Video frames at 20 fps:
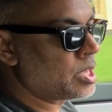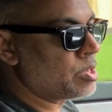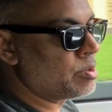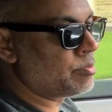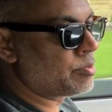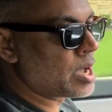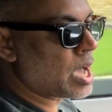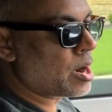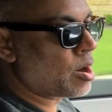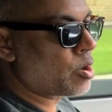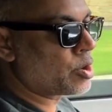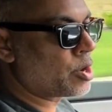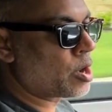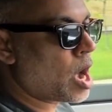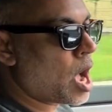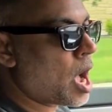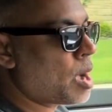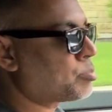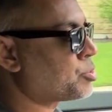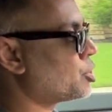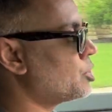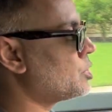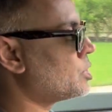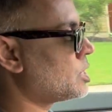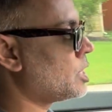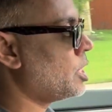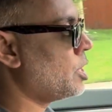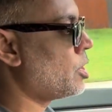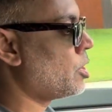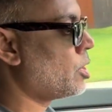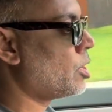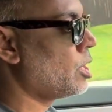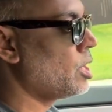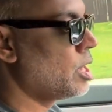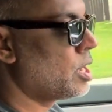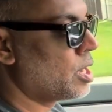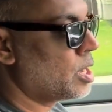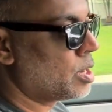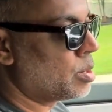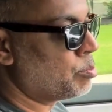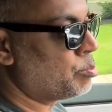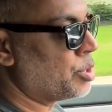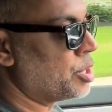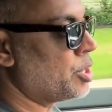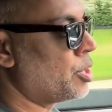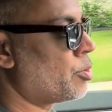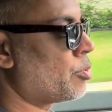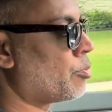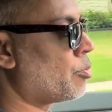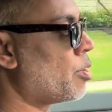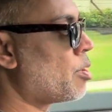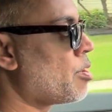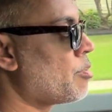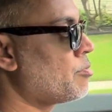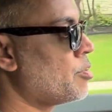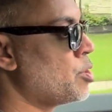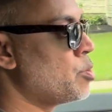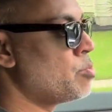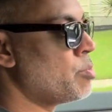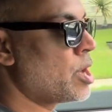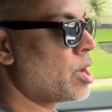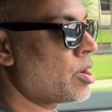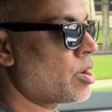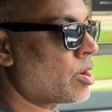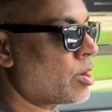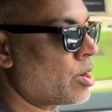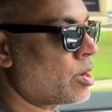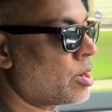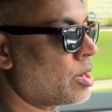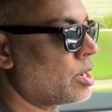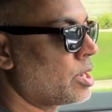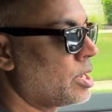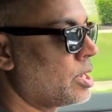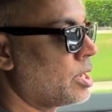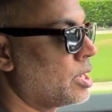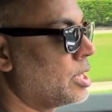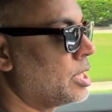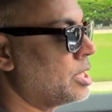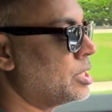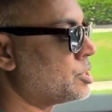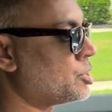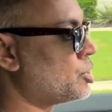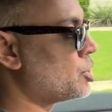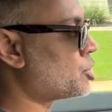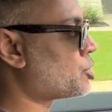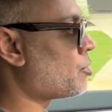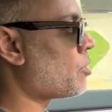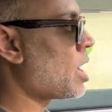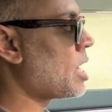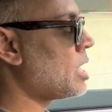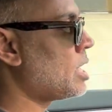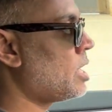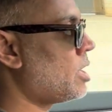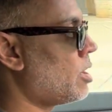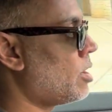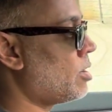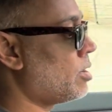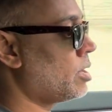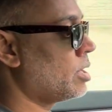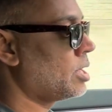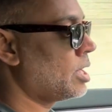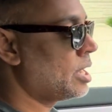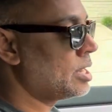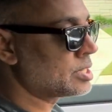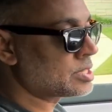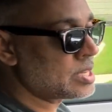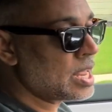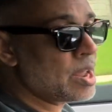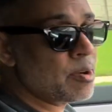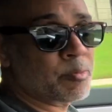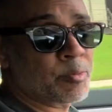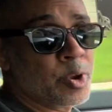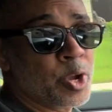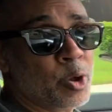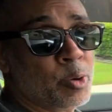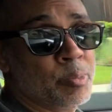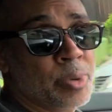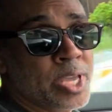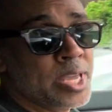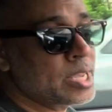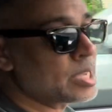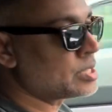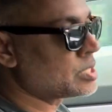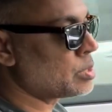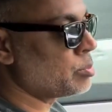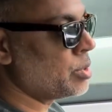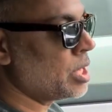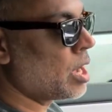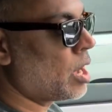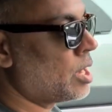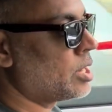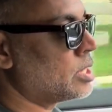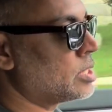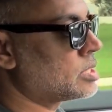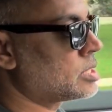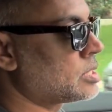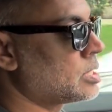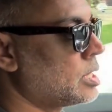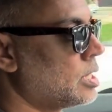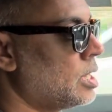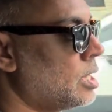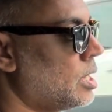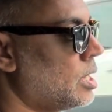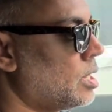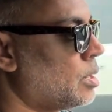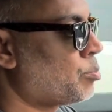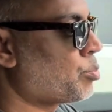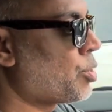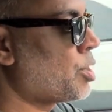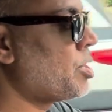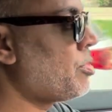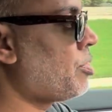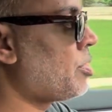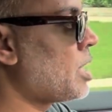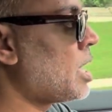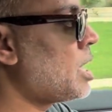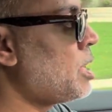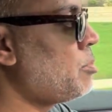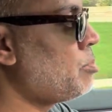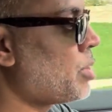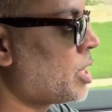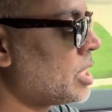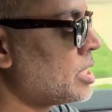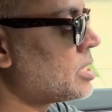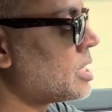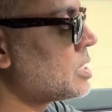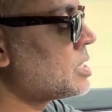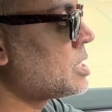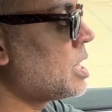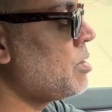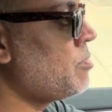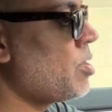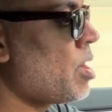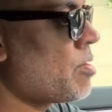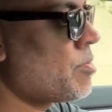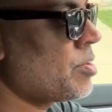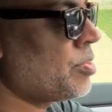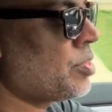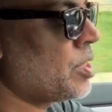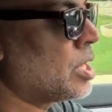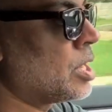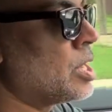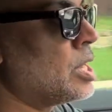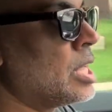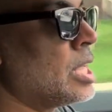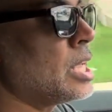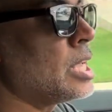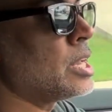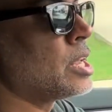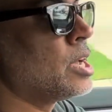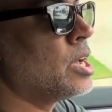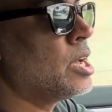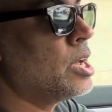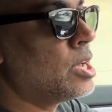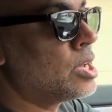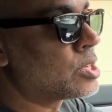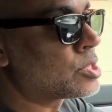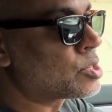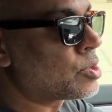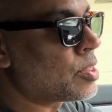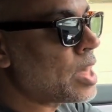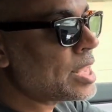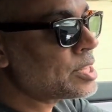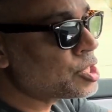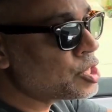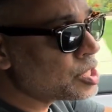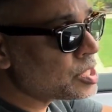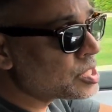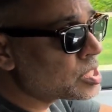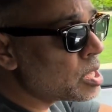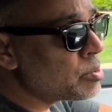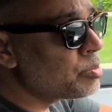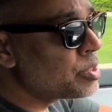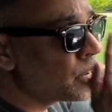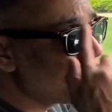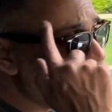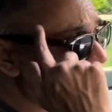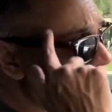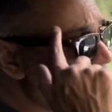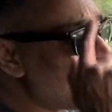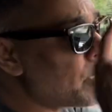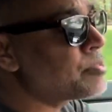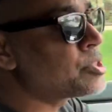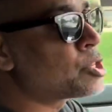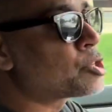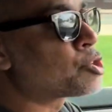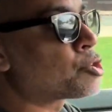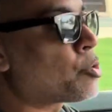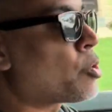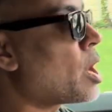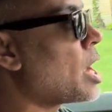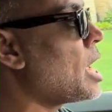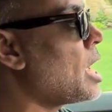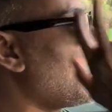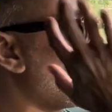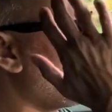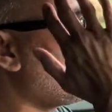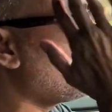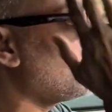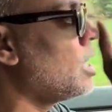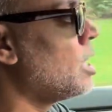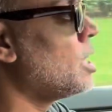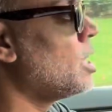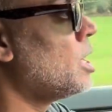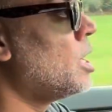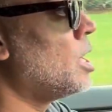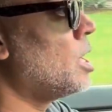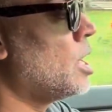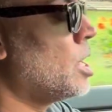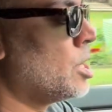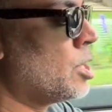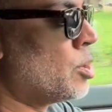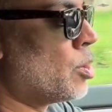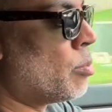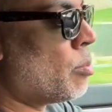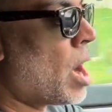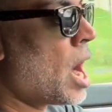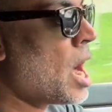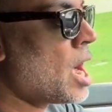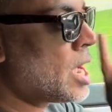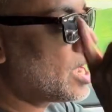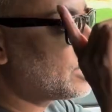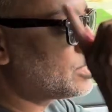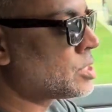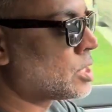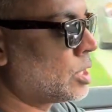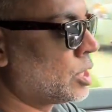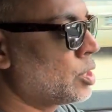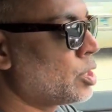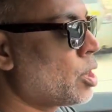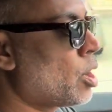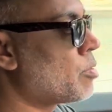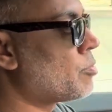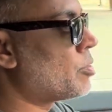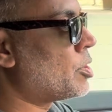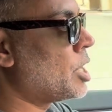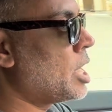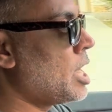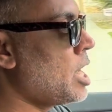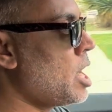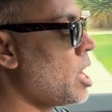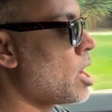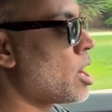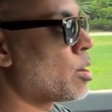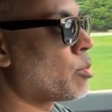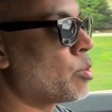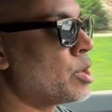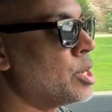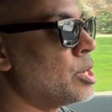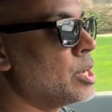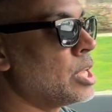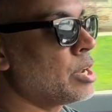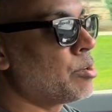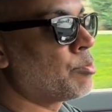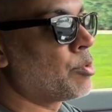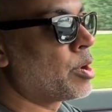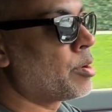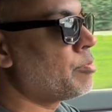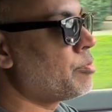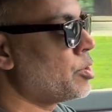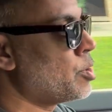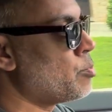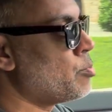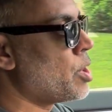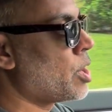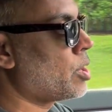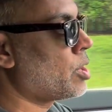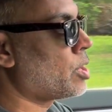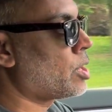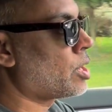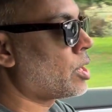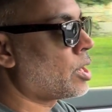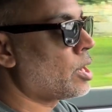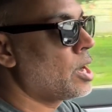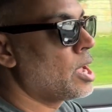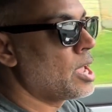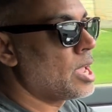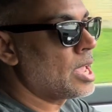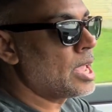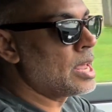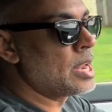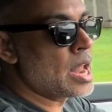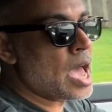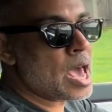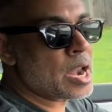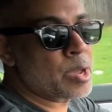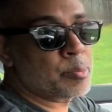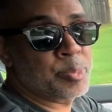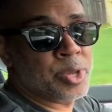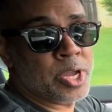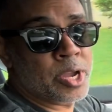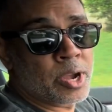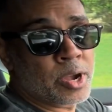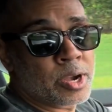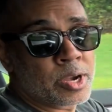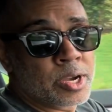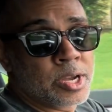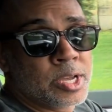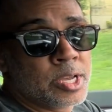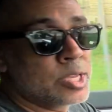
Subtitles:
You've got all your options here, but your rear view mirror is just right here. And it's not real big, to be honest. Pretty thin, but it does give you everything you need. So that's just something you're gonna have to train your mind to look over here when you need rear view mirror and not up here.